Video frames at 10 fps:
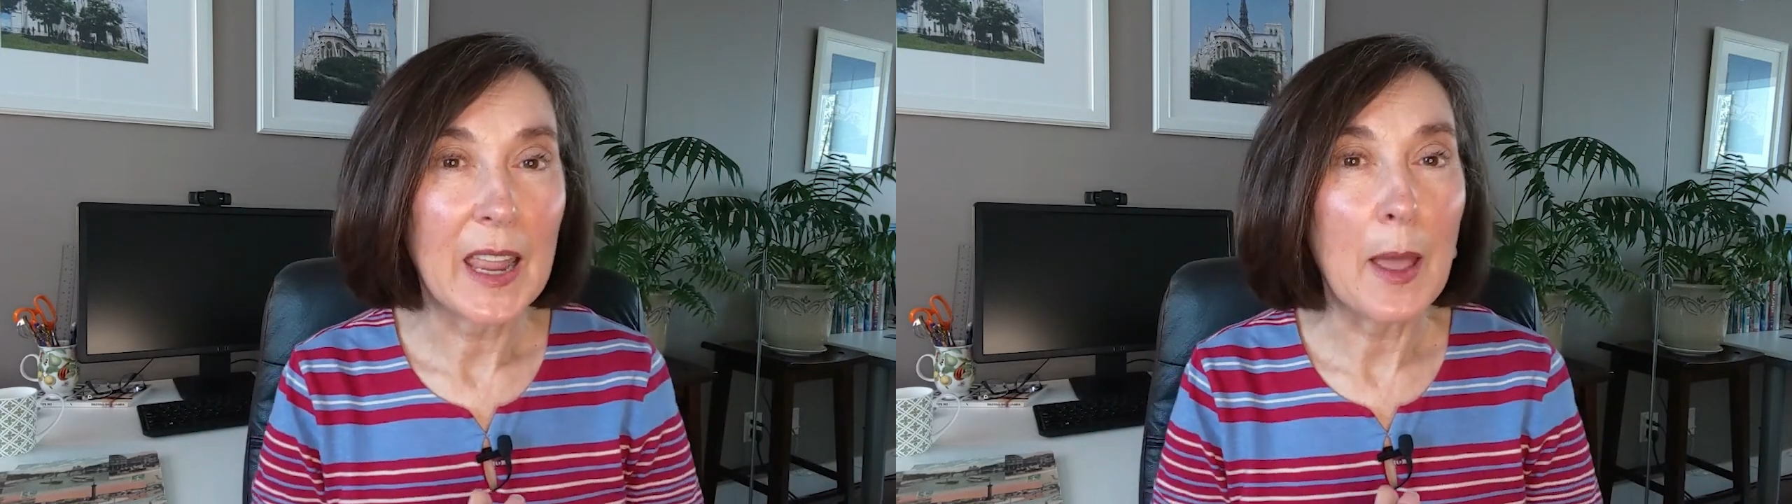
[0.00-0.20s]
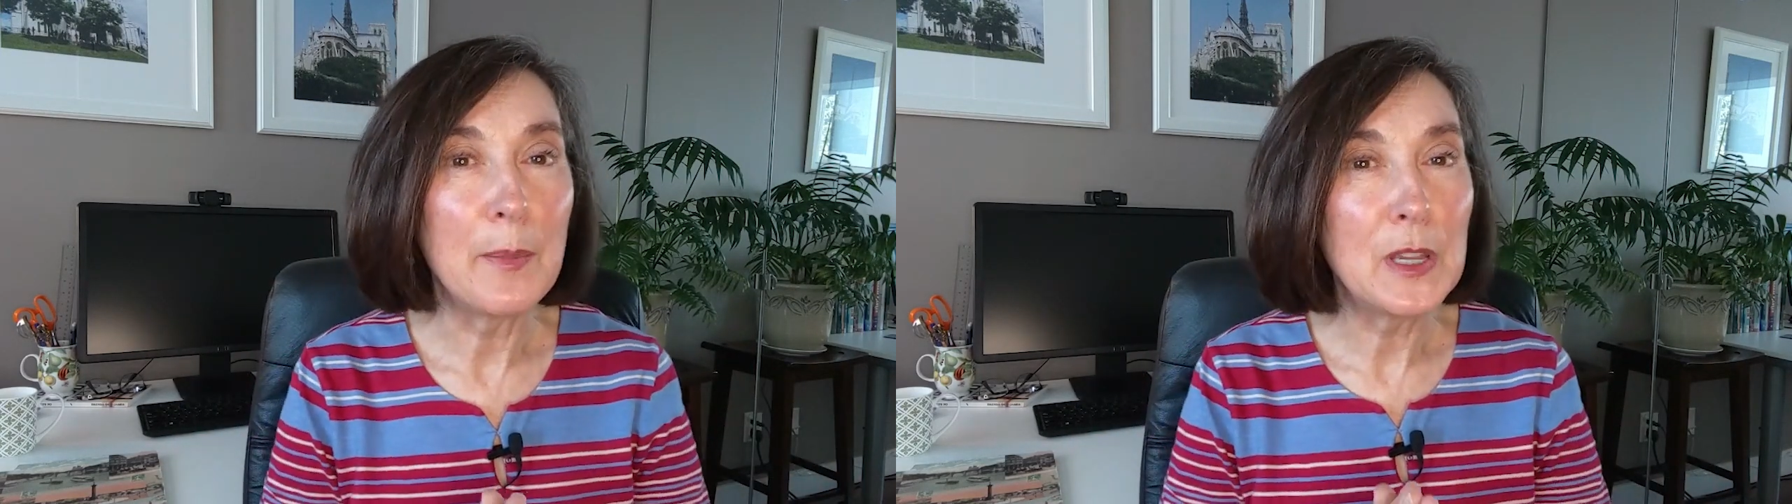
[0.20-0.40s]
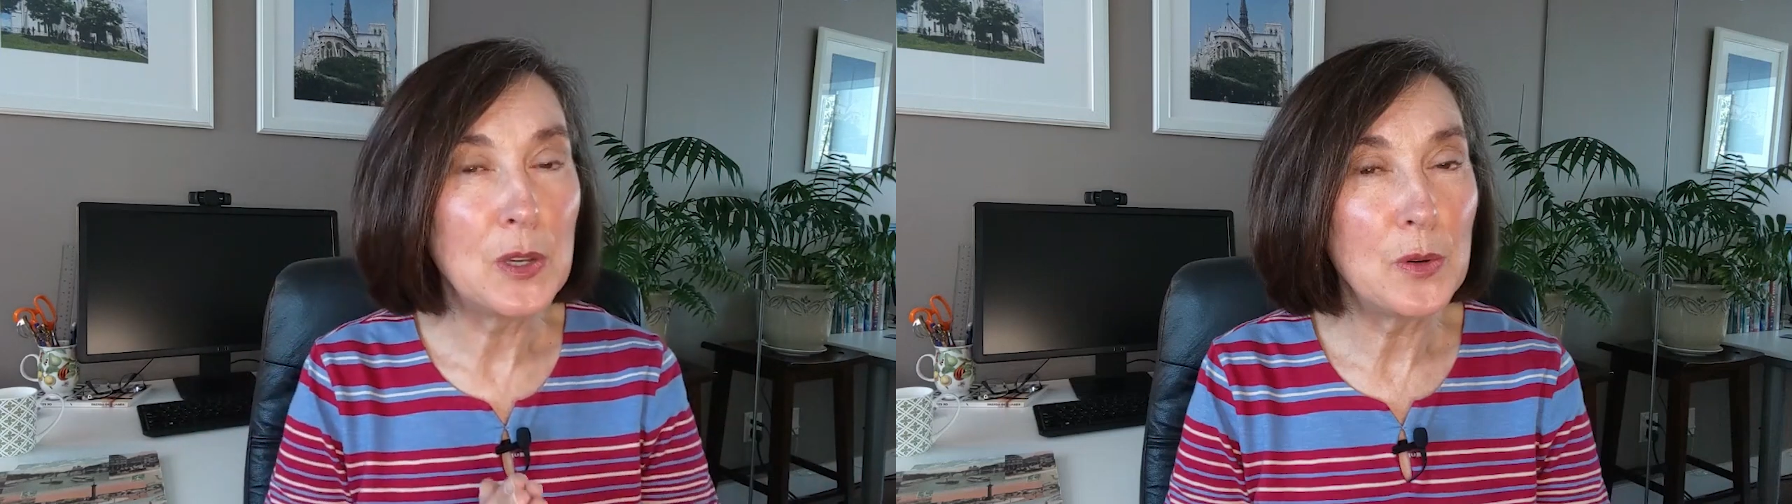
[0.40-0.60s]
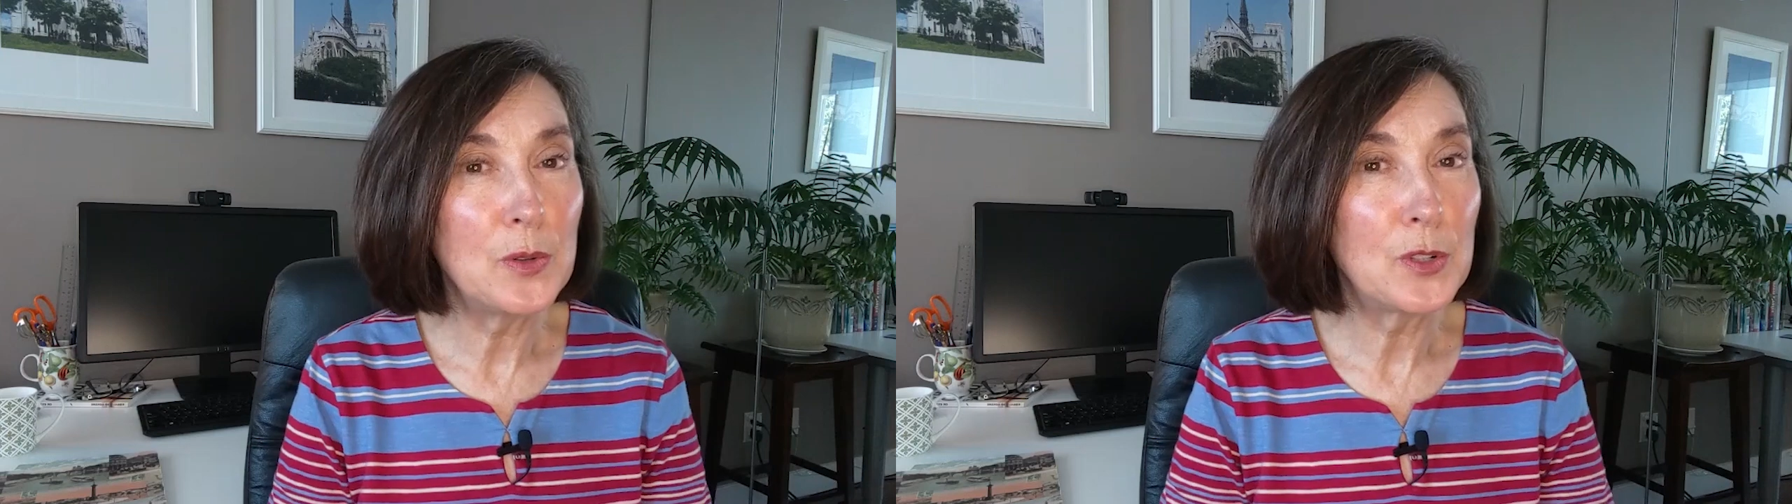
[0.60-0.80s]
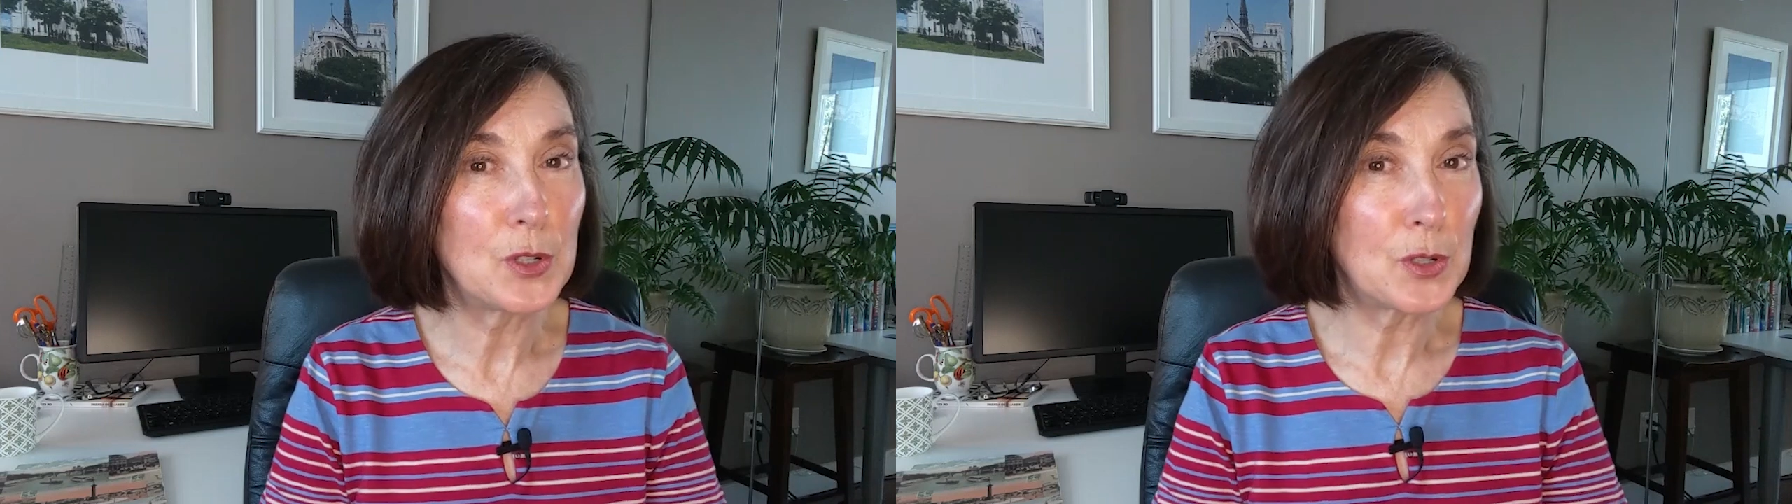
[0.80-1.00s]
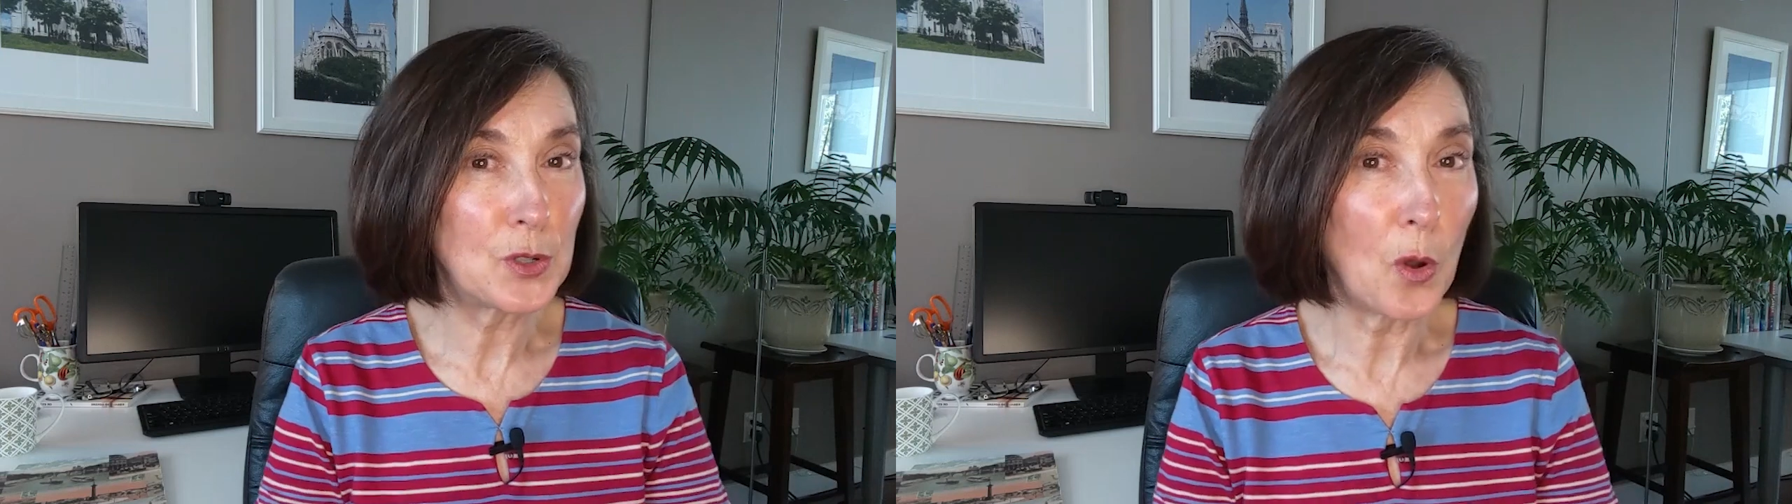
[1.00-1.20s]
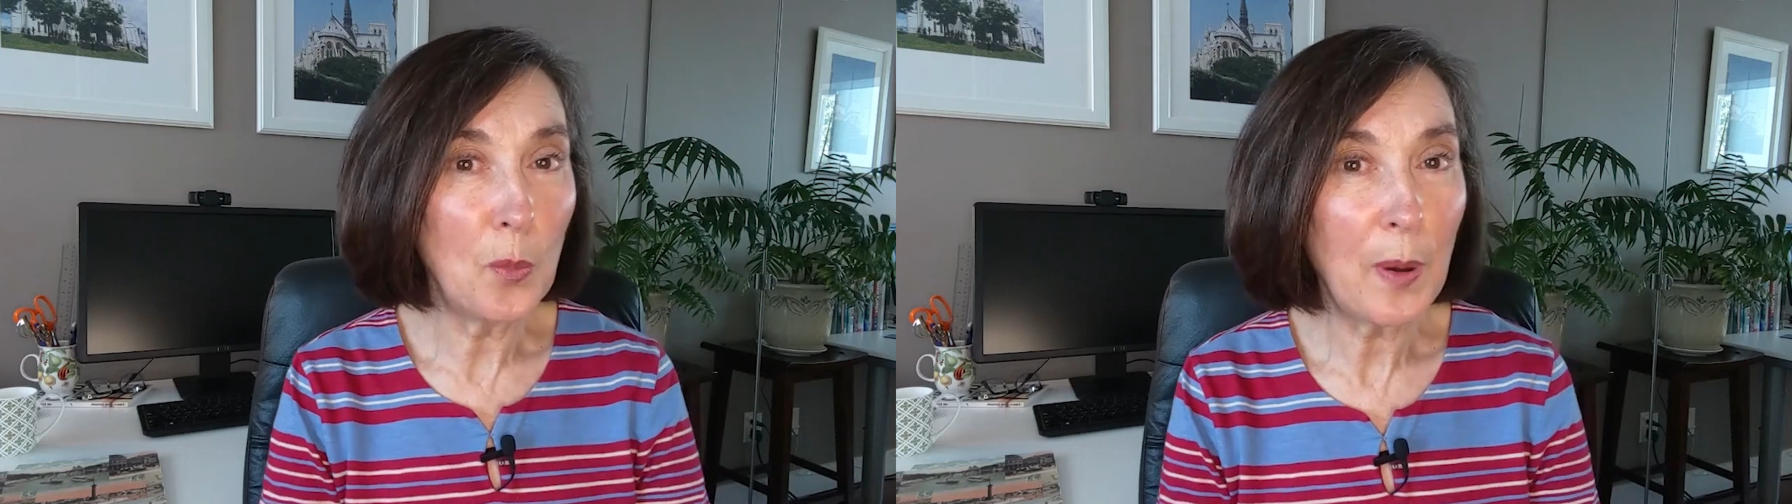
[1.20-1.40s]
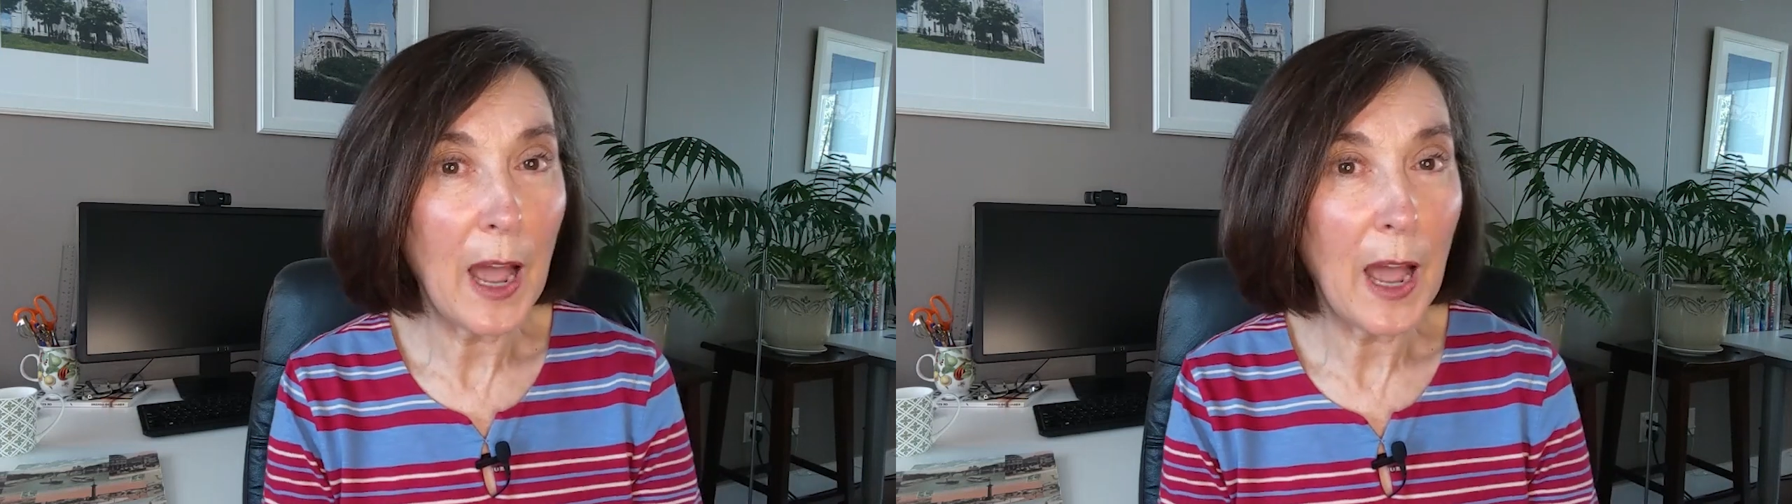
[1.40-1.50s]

can be used so